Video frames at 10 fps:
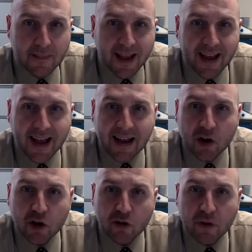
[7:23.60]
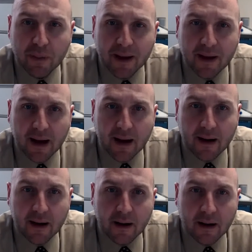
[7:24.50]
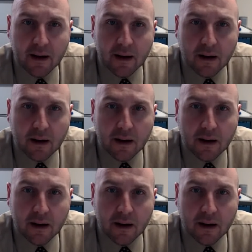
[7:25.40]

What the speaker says: Not is correct for you?